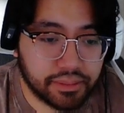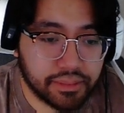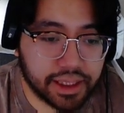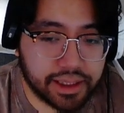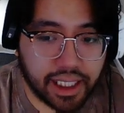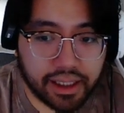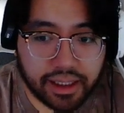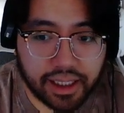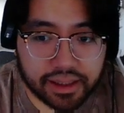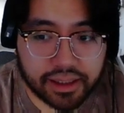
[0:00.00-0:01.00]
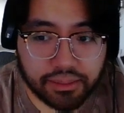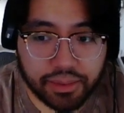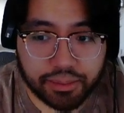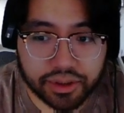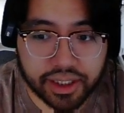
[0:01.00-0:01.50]
his Gallant X can be
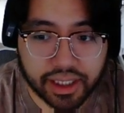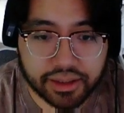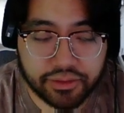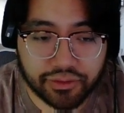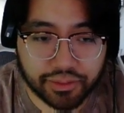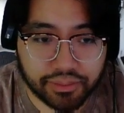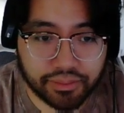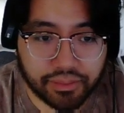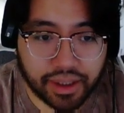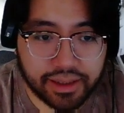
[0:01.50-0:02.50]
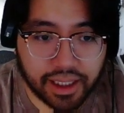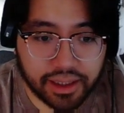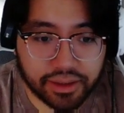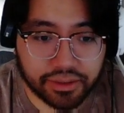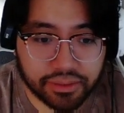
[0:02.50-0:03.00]
protected from my
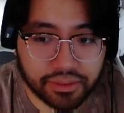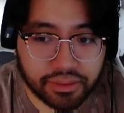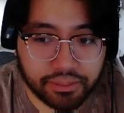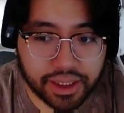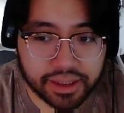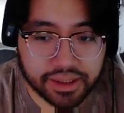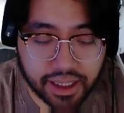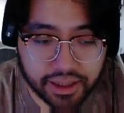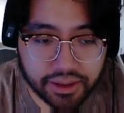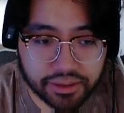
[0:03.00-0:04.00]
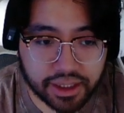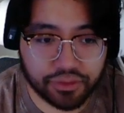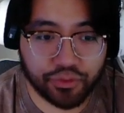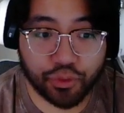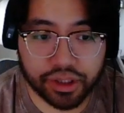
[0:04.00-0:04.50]
Dino because Dino says
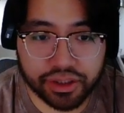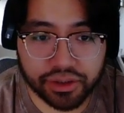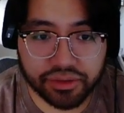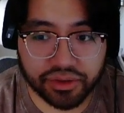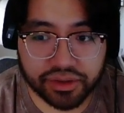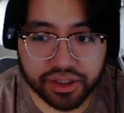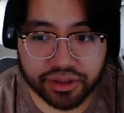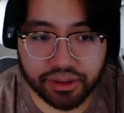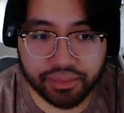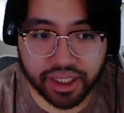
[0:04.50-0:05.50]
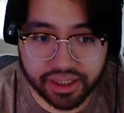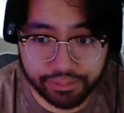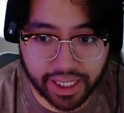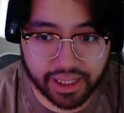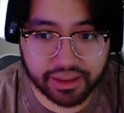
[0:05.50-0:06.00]
Fortitude. So essentially he plays
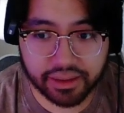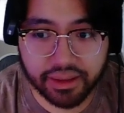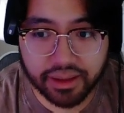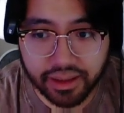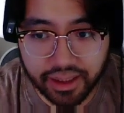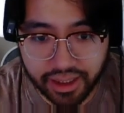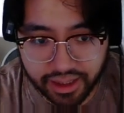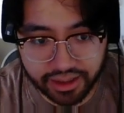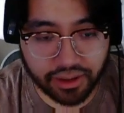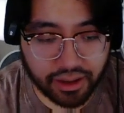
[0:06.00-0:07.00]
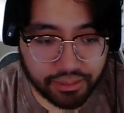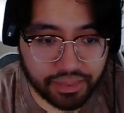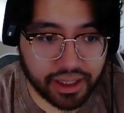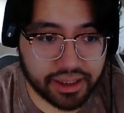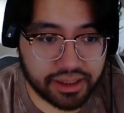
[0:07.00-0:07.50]
back, and then its on
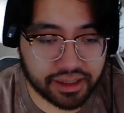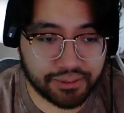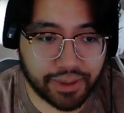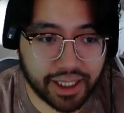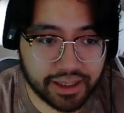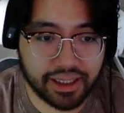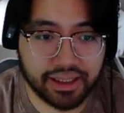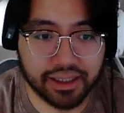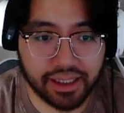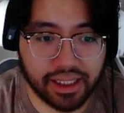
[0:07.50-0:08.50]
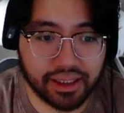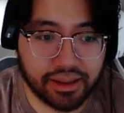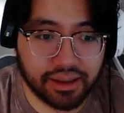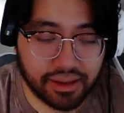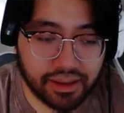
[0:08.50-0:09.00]
play is suspend and delete
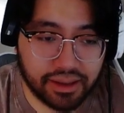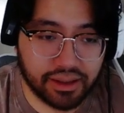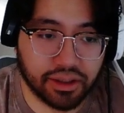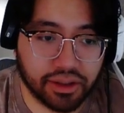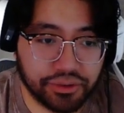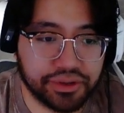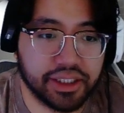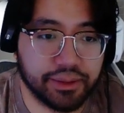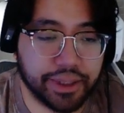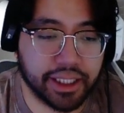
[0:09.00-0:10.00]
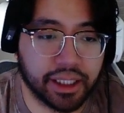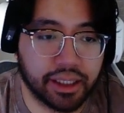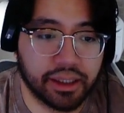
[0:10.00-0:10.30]
the lowest DP.